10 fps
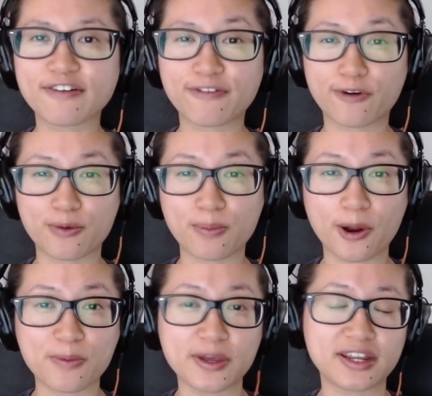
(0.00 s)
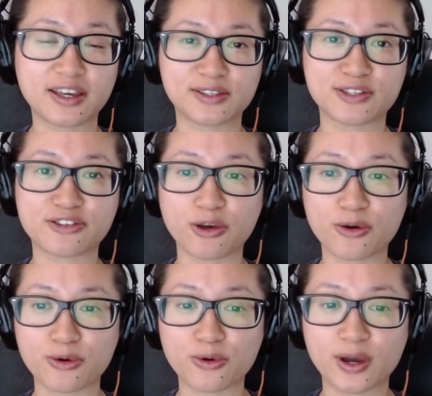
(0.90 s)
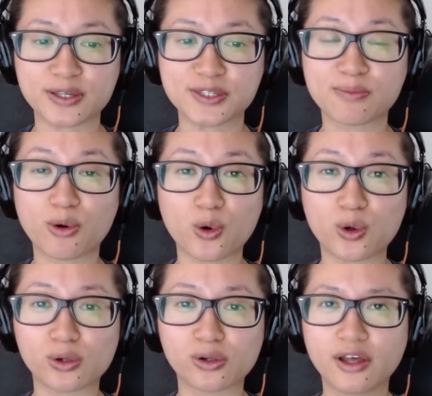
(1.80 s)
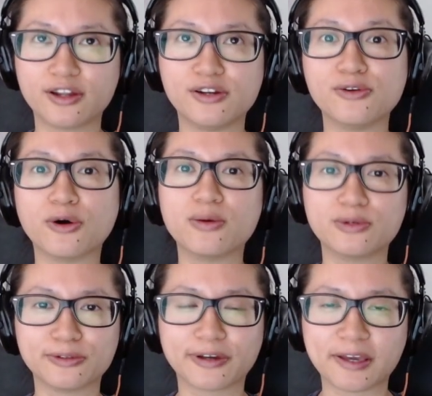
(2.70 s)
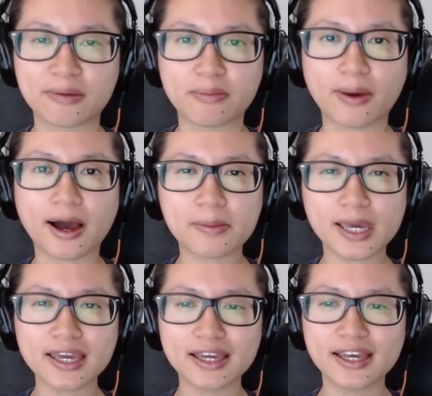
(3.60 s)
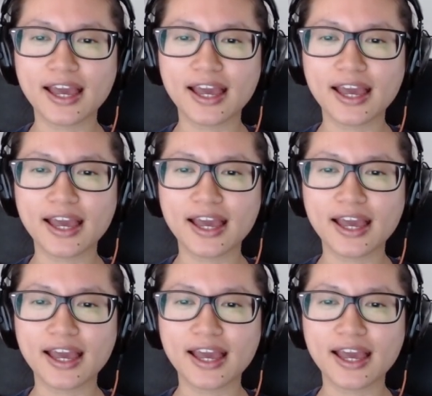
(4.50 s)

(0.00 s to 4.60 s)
for a moment into a small, normal-looking puppy.